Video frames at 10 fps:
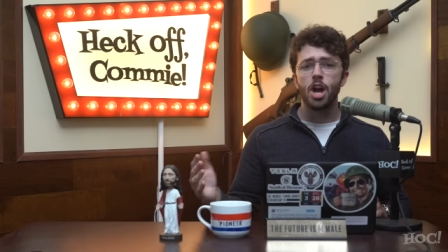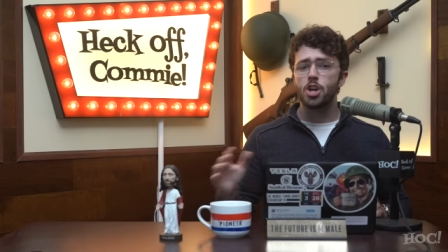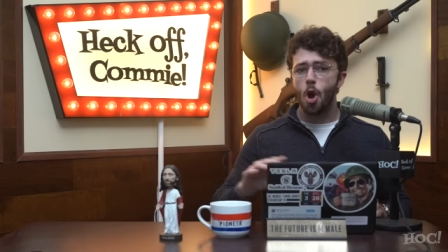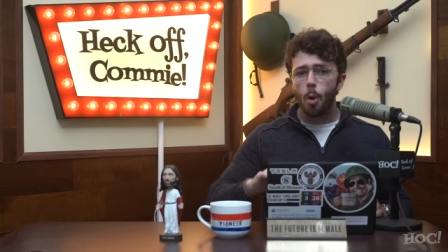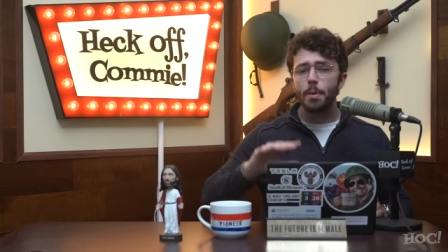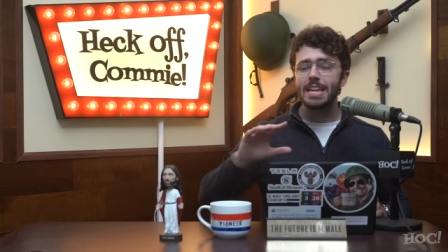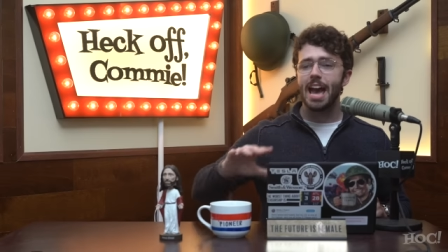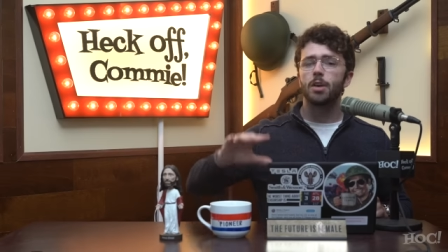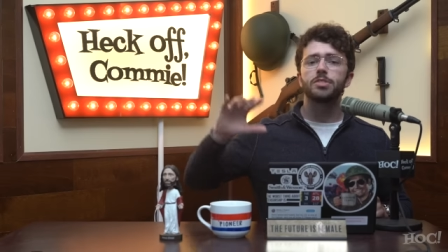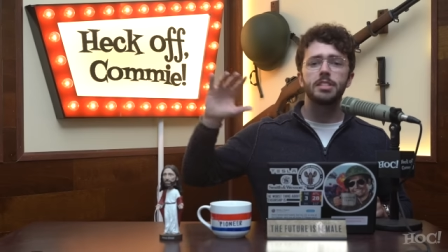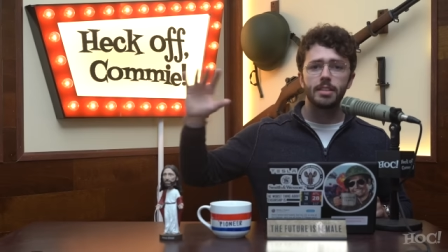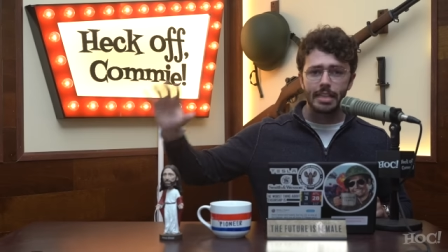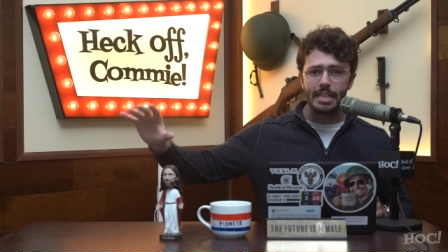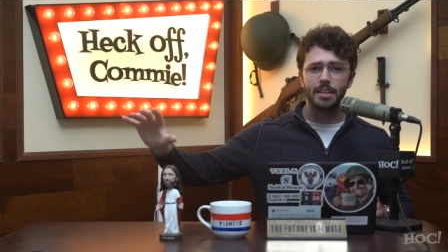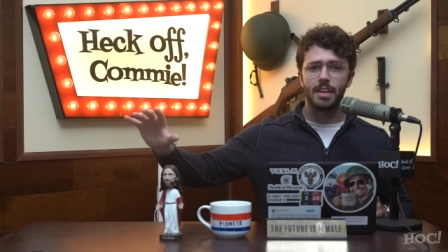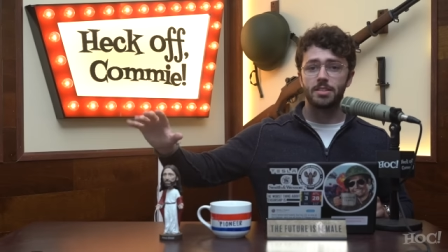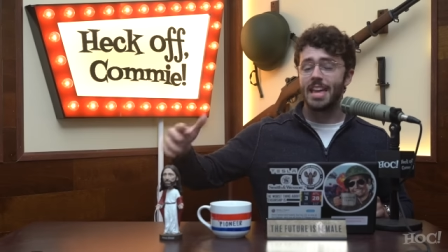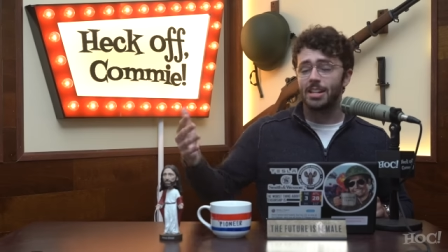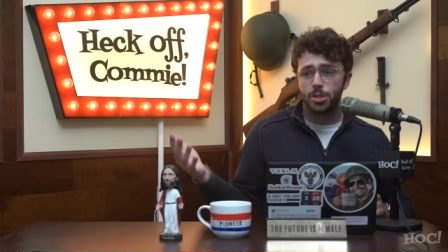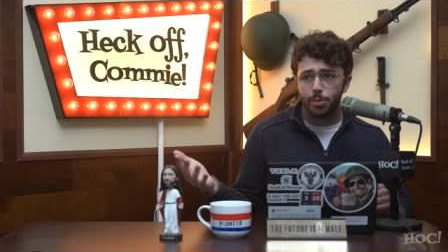Nobody else is leading this.
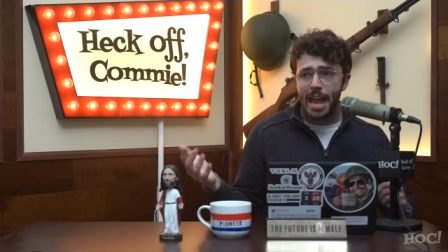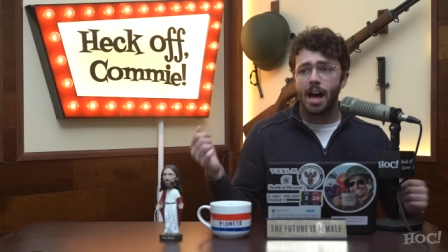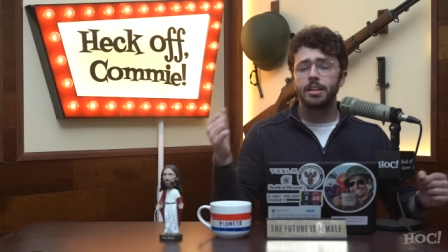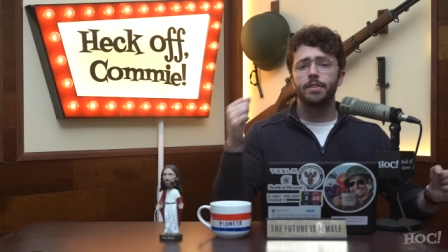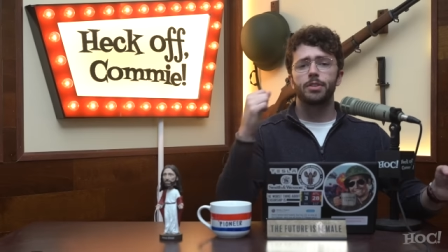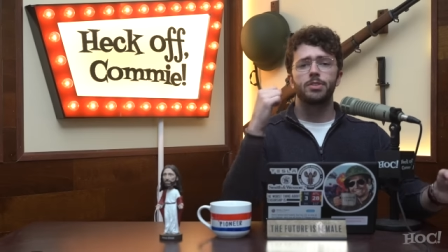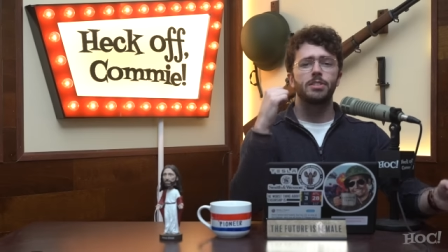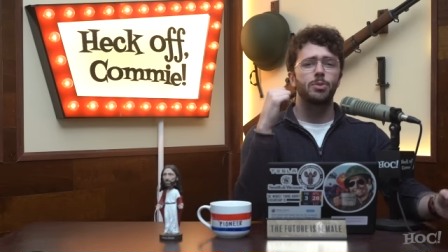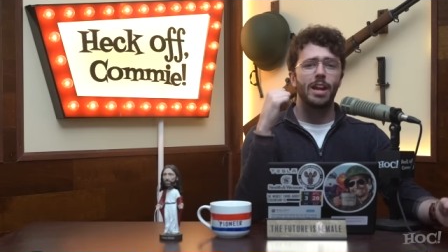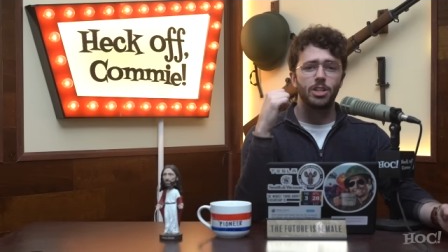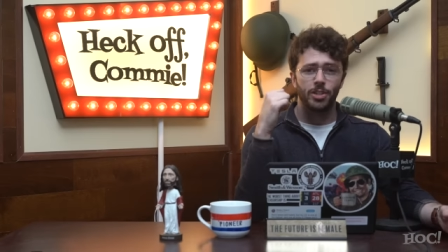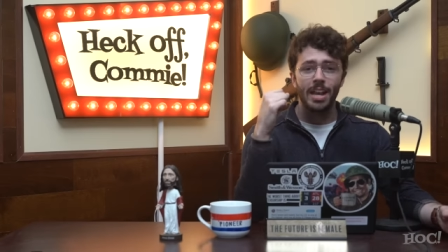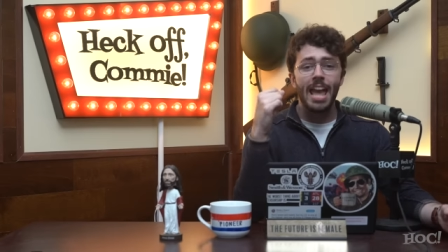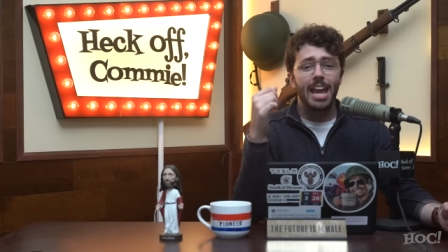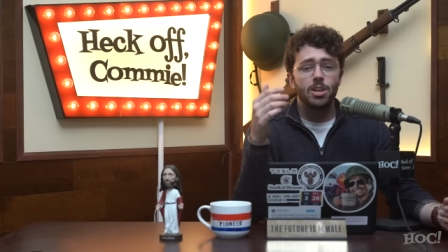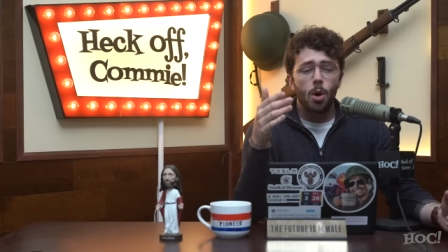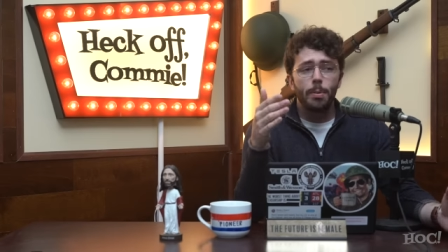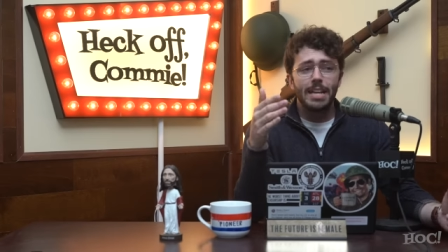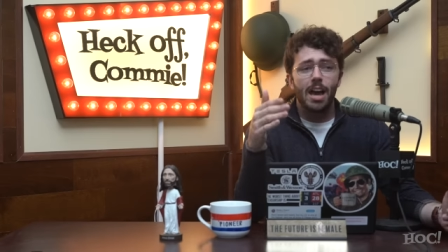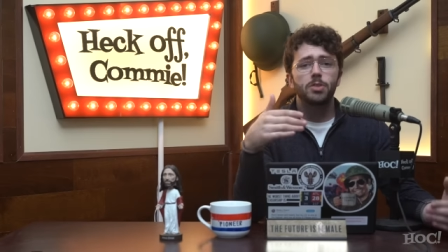That's the reality of our situation. And
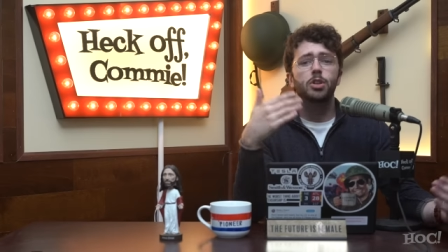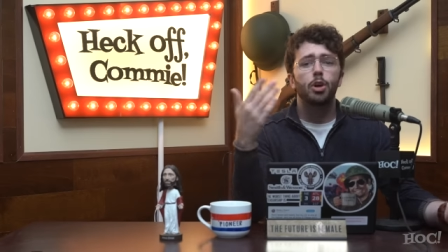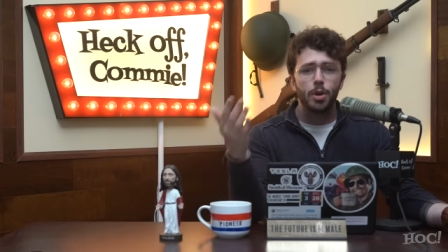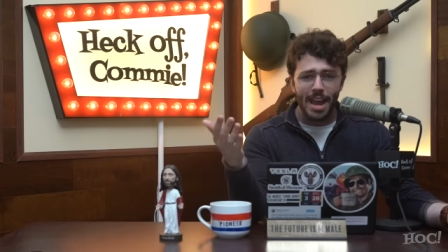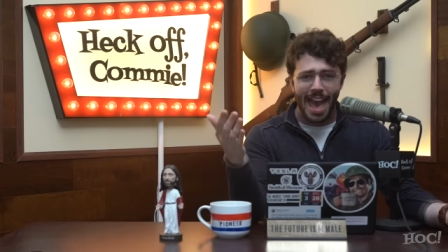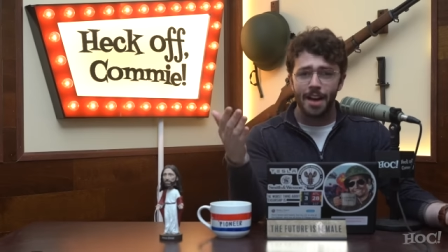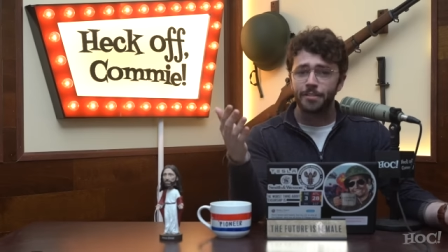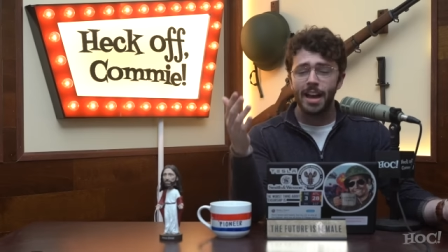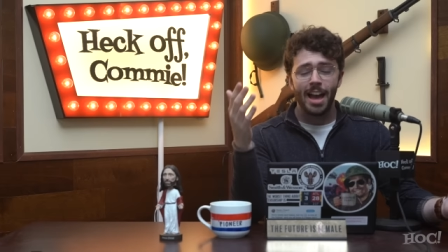nobody else could have.